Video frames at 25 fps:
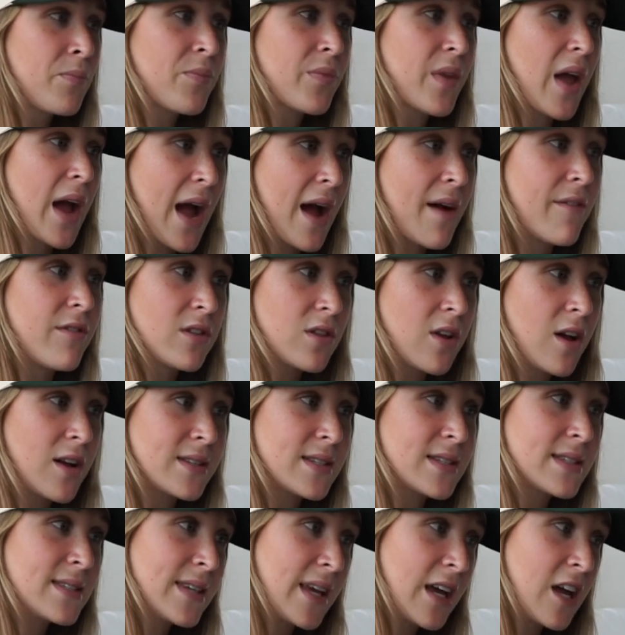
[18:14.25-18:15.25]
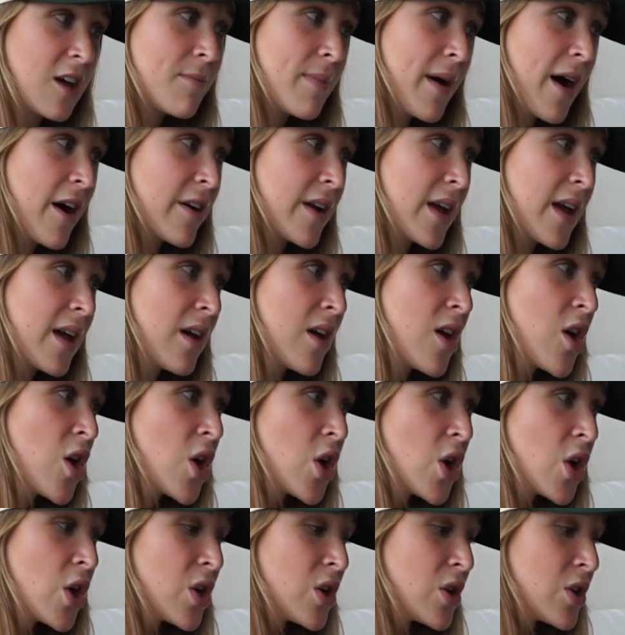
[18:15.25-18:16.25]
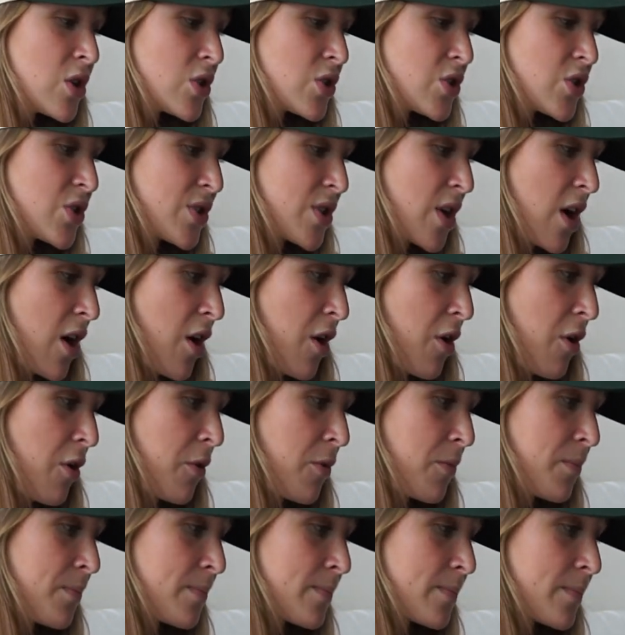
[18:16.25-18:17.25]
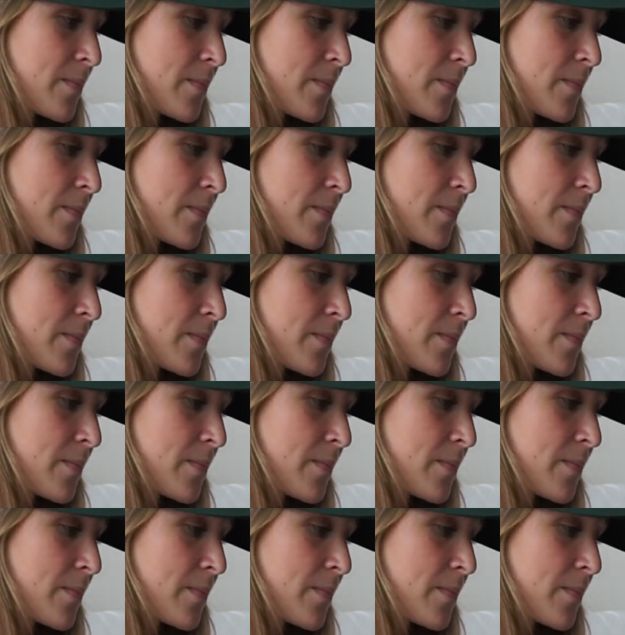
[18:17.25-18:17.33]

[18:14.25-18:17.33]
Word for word: I have a lot to say about it. So